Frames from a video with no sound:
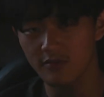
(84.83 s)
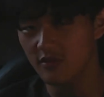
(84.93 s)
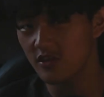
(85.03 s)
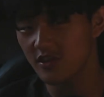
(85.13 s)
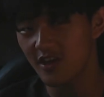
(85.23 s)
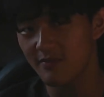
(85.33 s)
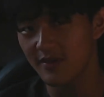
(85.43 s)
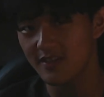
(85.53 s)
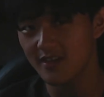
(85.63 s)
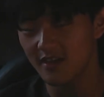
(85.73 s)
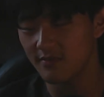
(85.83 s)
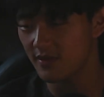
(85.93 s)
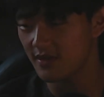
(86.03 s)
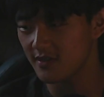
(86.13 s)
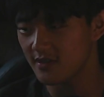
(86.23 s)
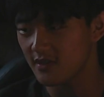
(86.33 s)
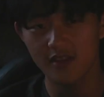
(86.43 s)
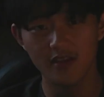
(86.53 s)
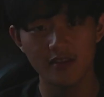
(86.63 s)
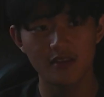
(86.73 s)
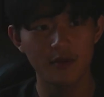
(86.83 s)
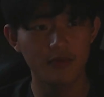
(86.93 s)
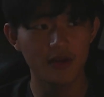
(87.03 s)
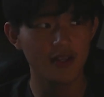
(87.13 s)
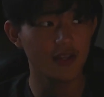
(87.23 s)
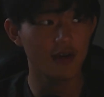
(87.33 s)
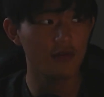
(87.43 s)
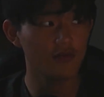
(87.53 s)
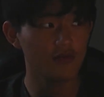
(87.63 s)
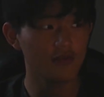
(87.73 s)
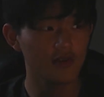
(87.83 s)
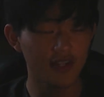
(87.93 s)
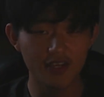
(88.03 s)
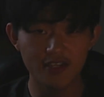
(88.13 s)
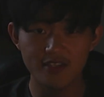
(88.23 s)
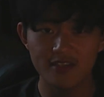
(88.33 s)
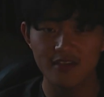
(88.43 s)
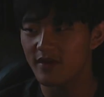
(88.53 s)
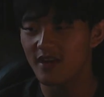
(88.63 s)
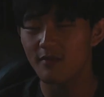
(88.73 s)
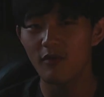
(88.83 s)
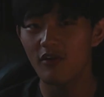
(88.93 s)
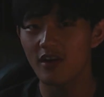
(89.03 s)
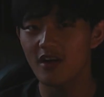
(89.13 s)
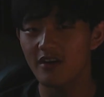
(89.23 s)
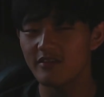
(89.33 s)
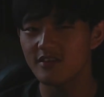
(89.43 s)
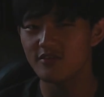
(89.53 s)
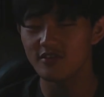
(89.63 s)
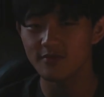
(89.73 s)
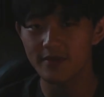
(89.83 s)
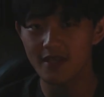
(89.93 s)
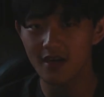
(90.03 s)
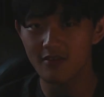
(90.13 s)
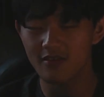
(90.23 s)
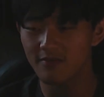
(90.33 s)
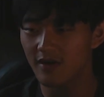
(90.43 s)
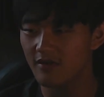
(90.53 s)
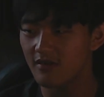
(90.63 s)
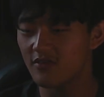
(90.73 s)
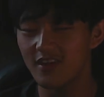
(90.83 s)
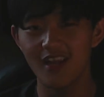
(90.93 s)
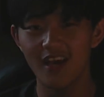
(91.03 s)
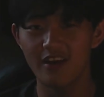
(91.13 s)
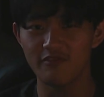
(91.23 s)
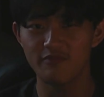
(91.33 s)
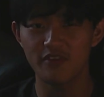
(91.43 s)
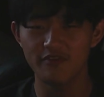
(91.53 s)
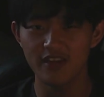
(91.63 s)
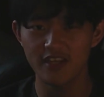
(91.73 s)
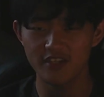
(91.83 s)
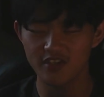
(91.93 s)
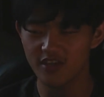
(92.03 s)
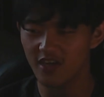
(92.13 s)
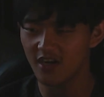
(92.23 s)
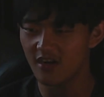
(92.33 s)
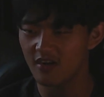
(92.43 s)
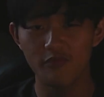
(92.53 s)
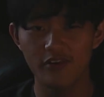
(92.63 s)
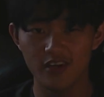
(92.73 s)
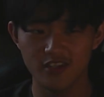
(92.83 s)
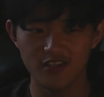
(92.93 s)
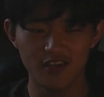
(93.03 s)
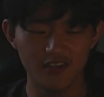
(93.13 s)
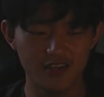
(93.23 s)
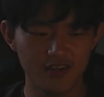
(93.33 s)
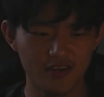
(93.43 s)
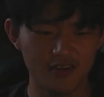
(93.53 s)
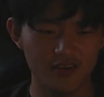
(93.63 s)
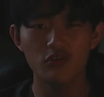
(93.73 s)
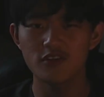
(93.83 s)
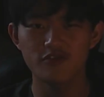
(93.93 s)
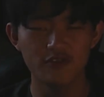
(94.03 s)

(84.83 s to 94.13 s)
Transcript: so I'm gonna share my side because I think typically nowadays women are more encouraged to speak out about their lack of privilege, the oppression and the poor